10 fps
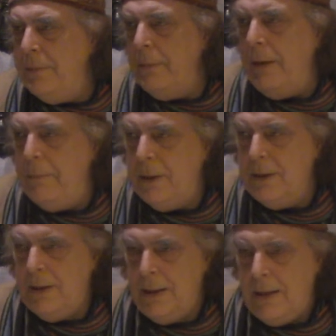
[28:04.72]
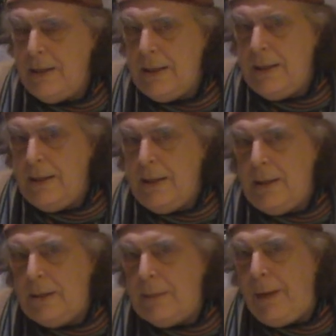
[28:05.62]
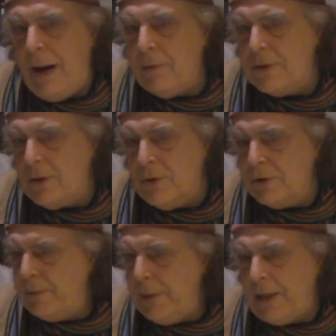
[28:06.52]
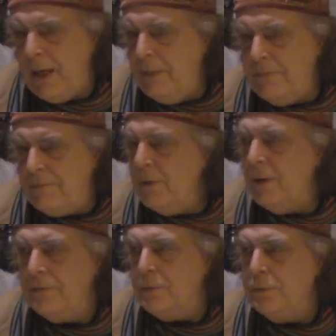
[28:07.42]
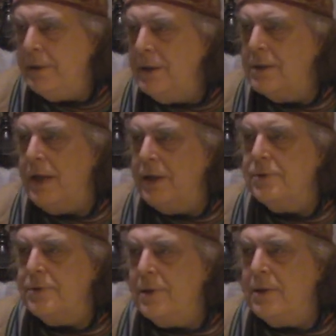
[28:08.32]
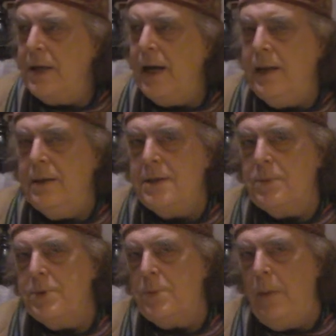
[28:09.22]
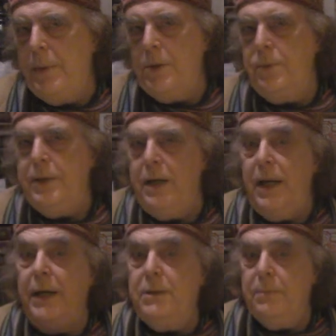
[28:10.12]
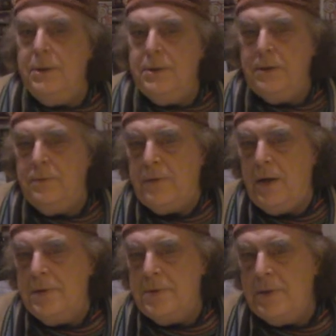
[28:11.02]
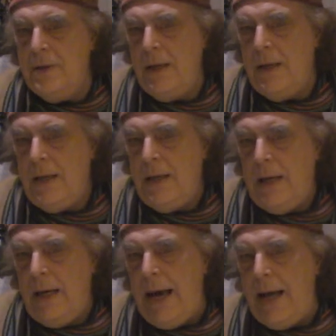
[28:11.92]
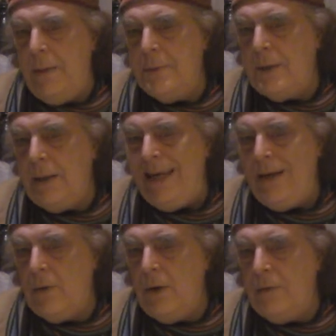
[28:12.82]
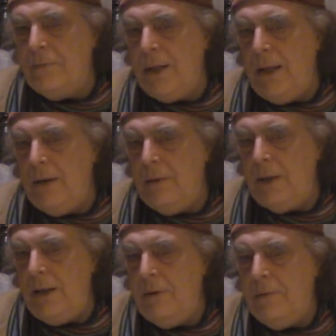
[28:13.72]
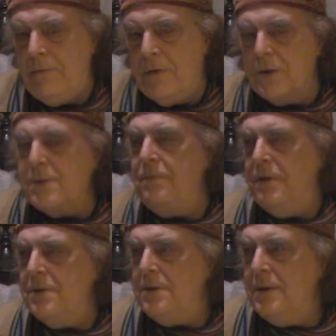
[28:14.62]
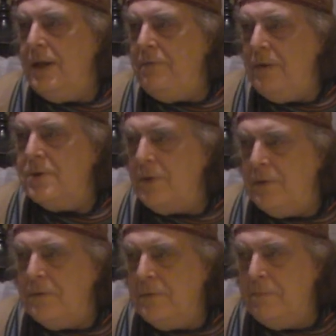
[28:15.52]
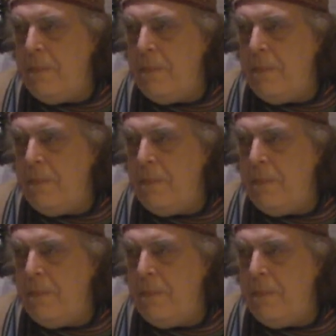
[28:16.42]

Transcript: a member. The Paris lodge became full of all the intellectuals of the day. This was what we call the Enlightenment in France. And it was the era of the philosophers, les philosophes.